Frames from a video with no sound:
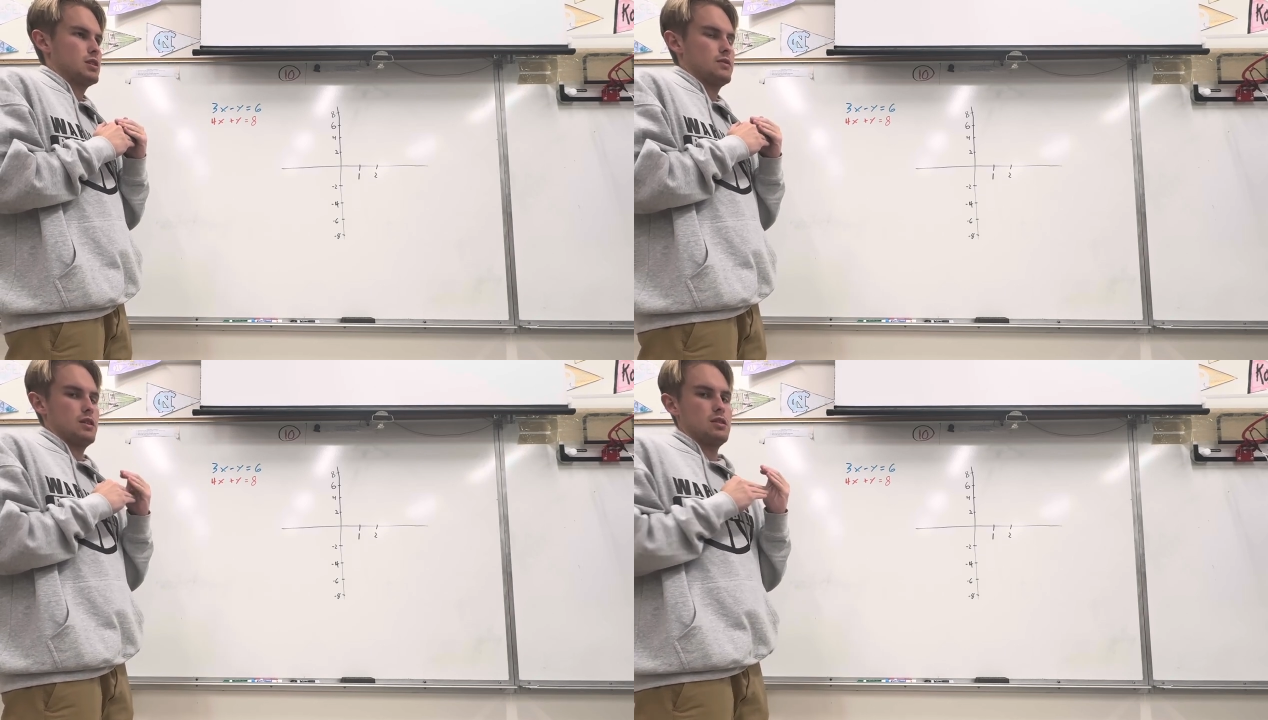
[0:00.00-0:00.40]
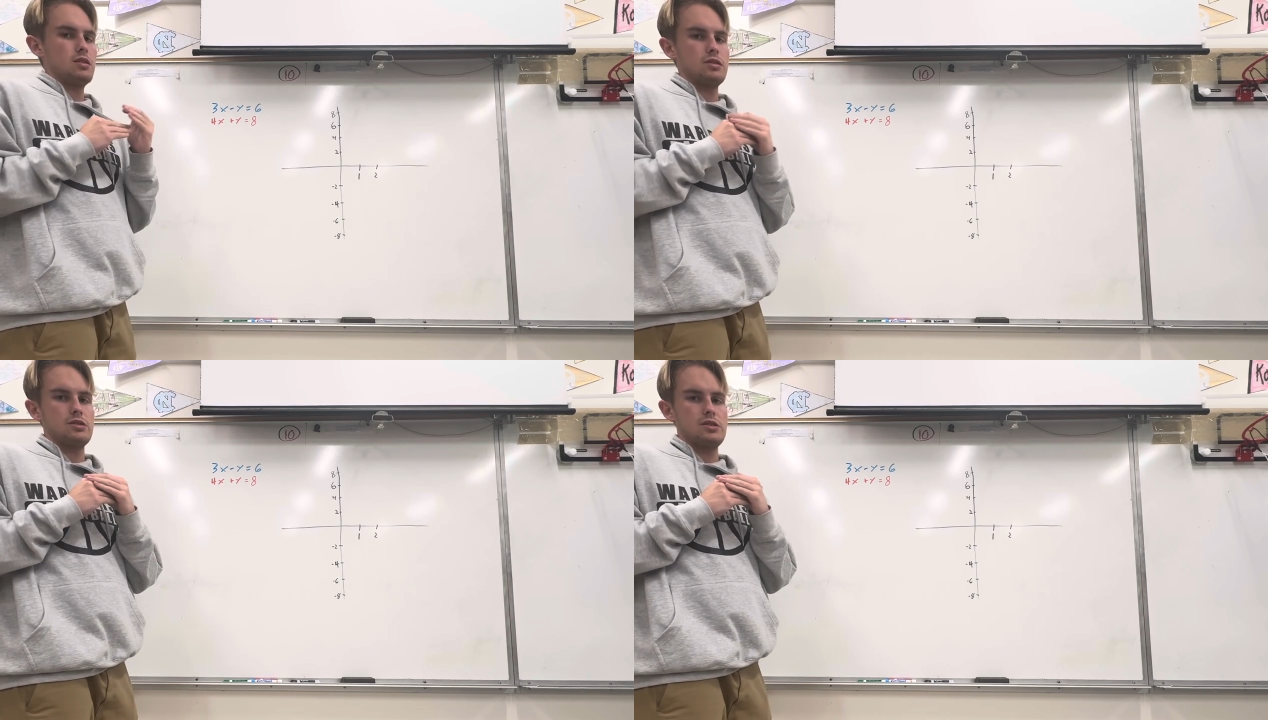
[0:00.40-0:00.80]
If they don't
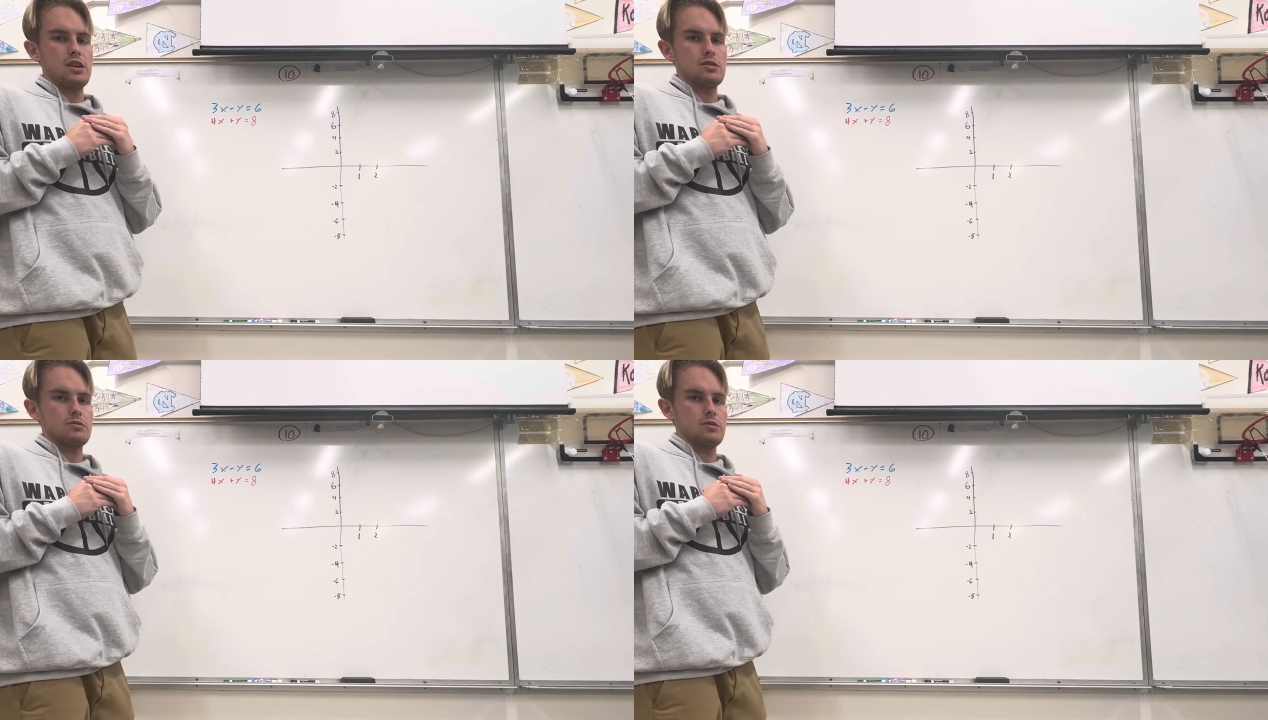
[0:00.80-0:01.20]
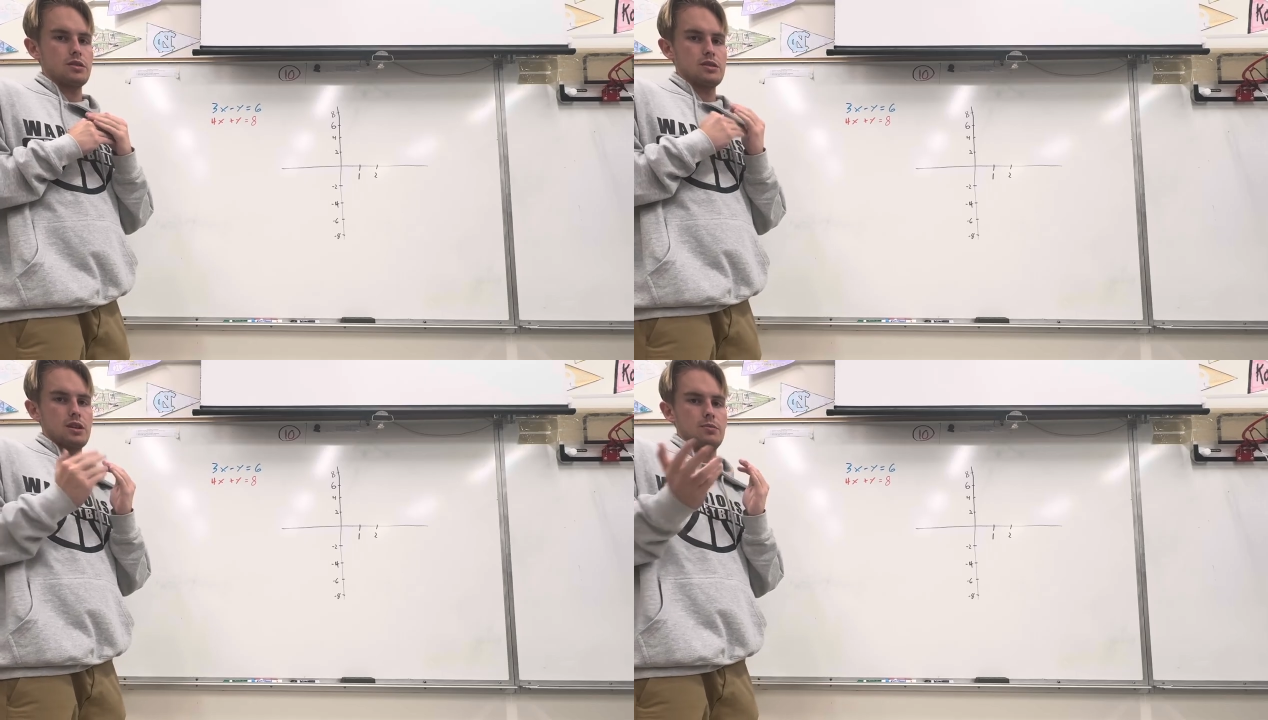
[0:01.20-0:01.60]
intersect, we're gonna
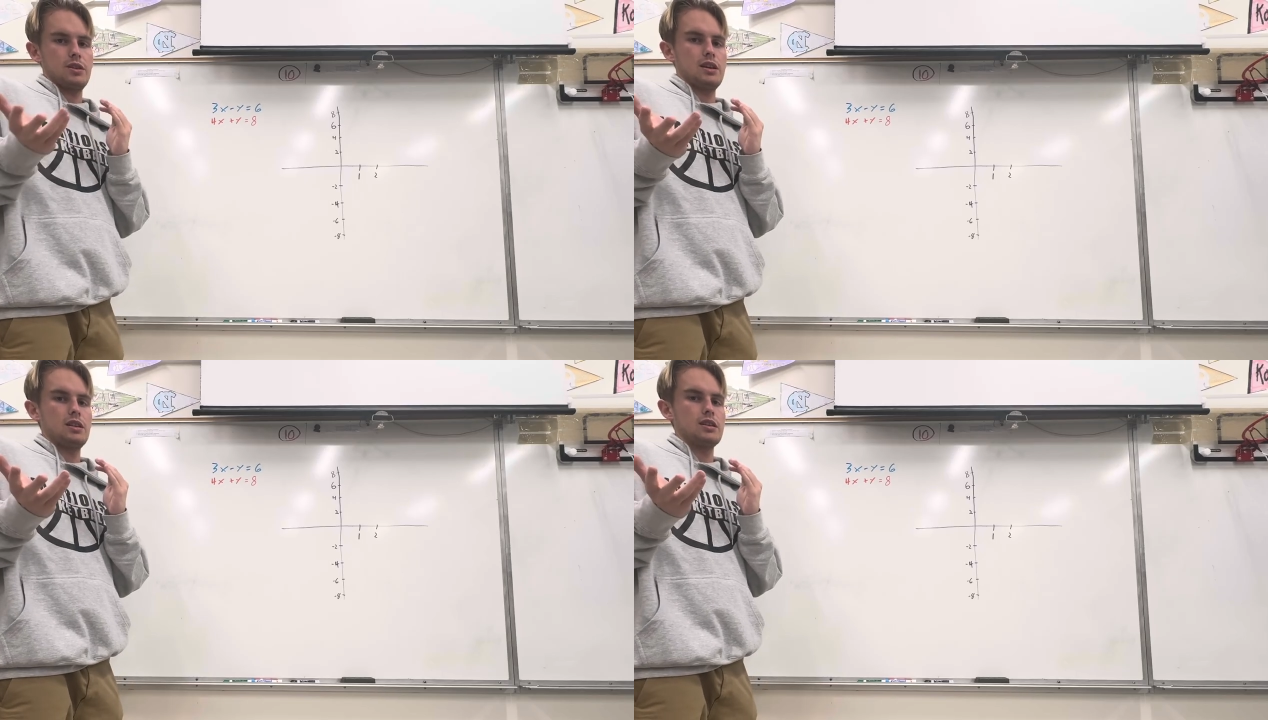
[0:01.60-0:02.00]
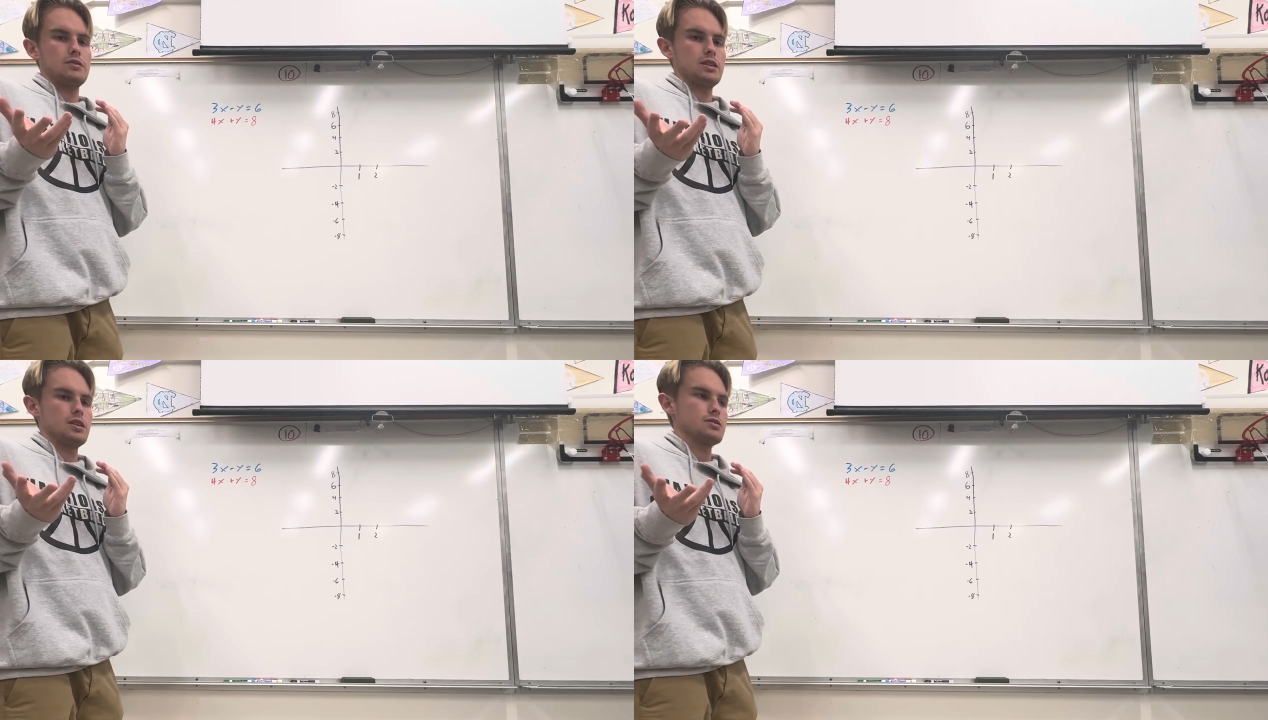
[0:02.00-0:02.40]
talk about that in later
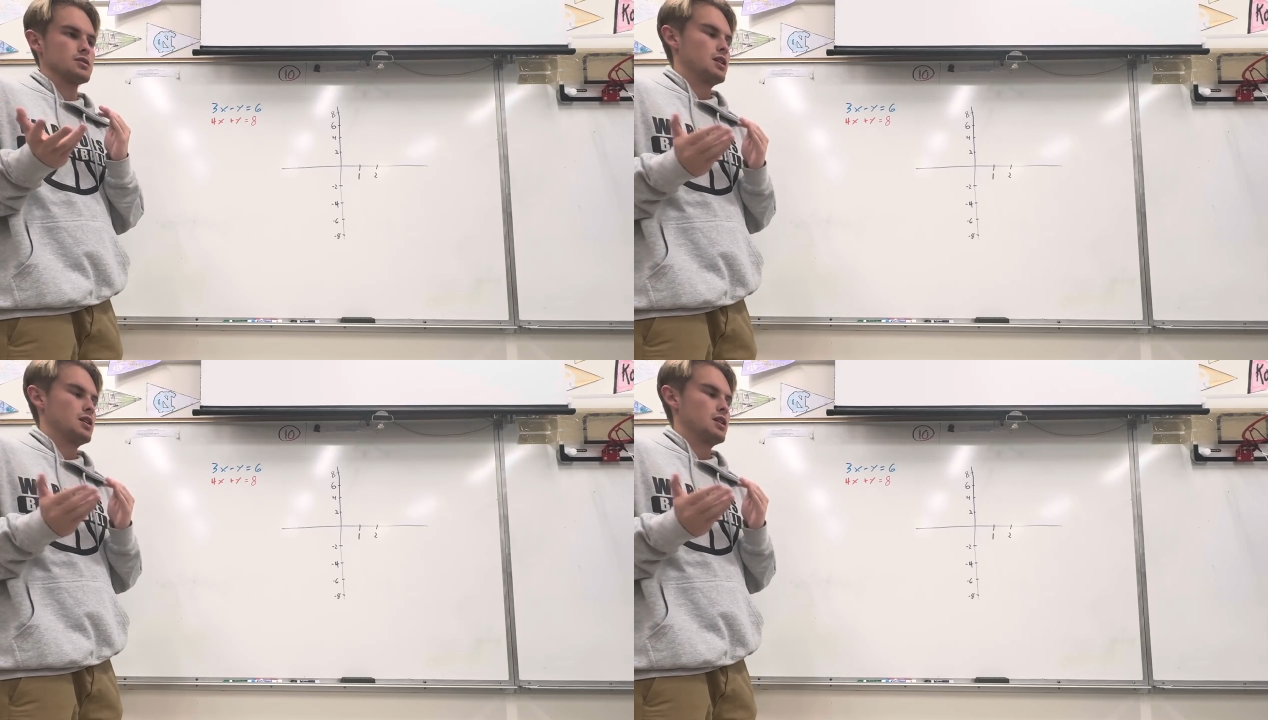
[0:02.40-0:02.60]
videos.